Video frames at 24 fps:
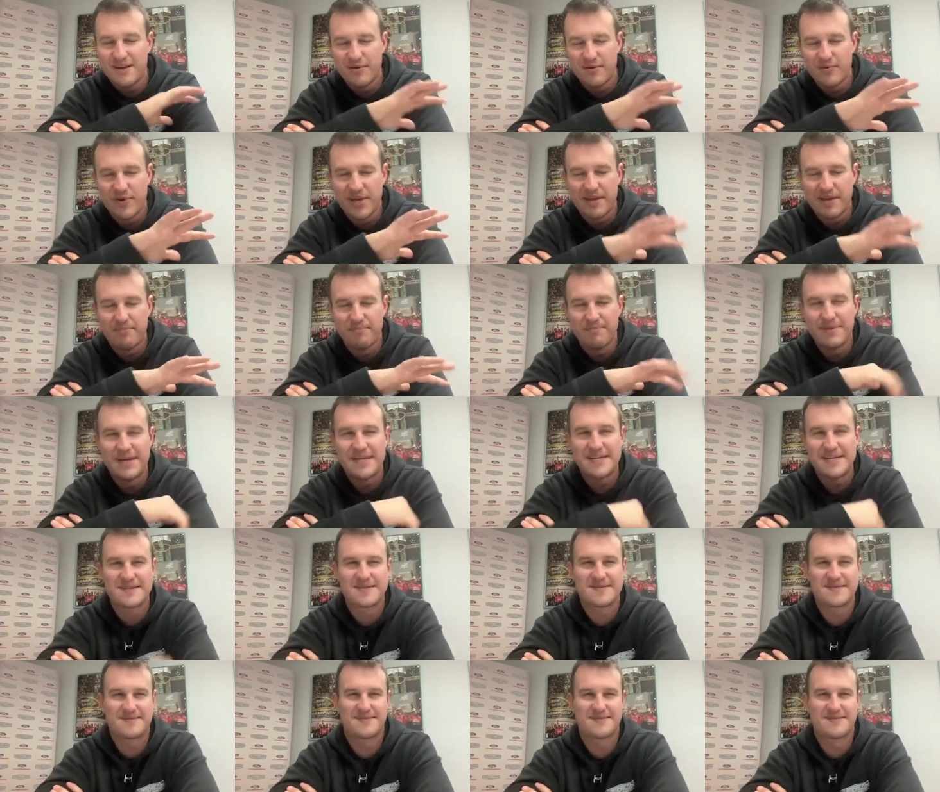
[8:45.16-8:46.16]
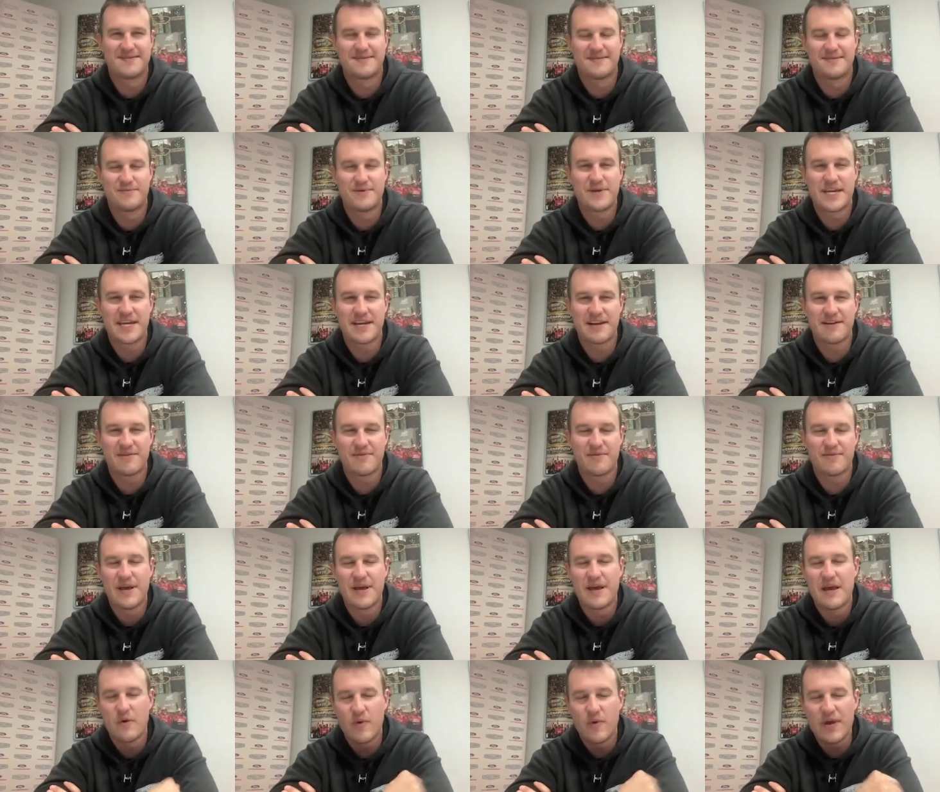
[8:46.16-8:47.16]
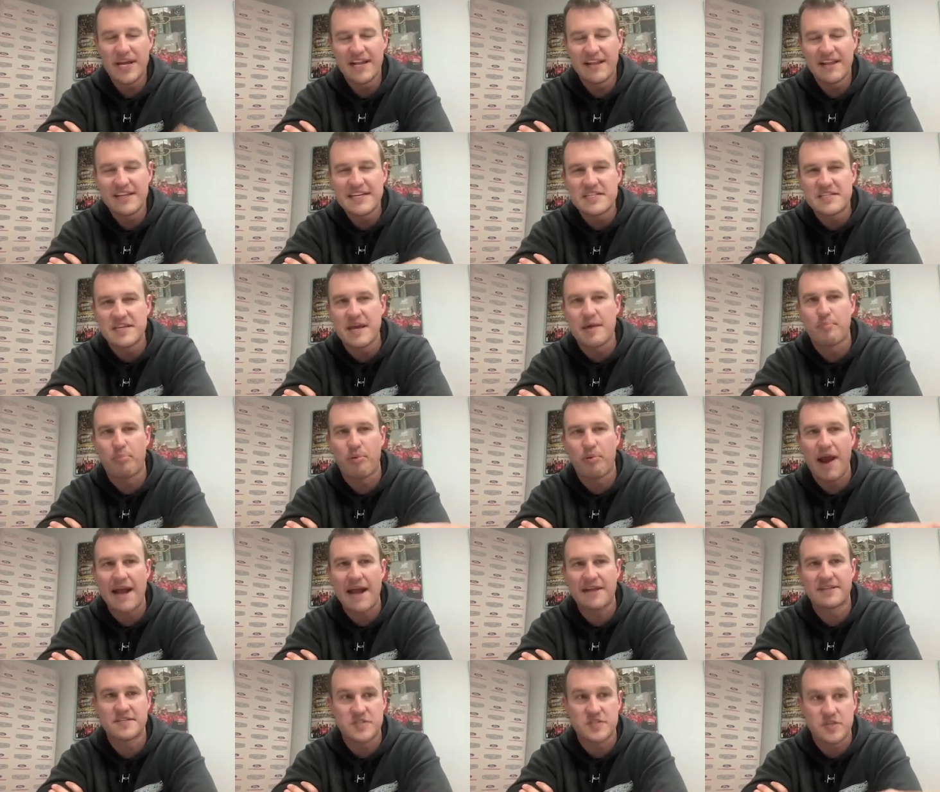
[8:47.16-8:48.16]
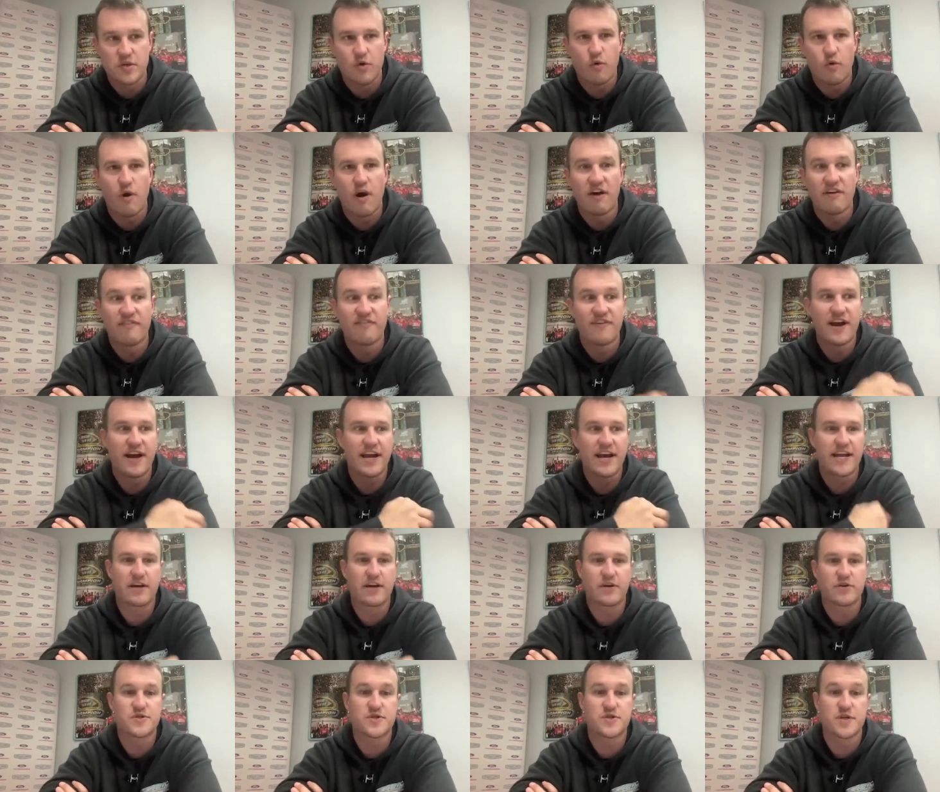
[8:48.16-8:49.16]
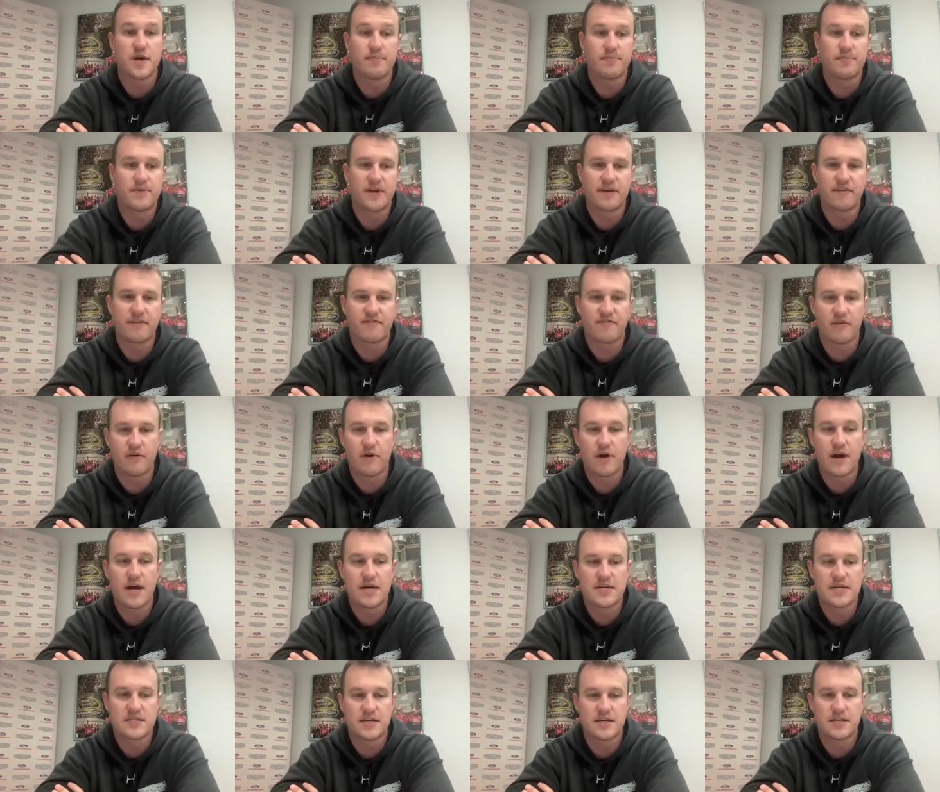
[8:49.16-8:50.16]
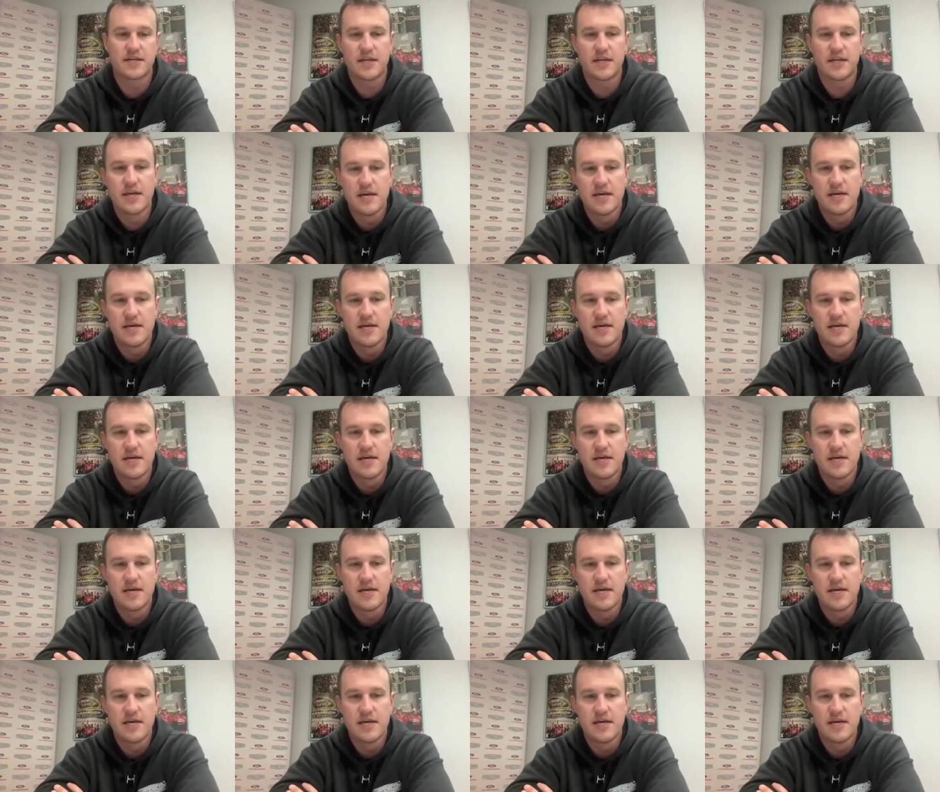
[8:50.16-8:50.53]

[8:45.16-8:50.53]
we can miss we can we can at least get practice and qualifying in or something for us and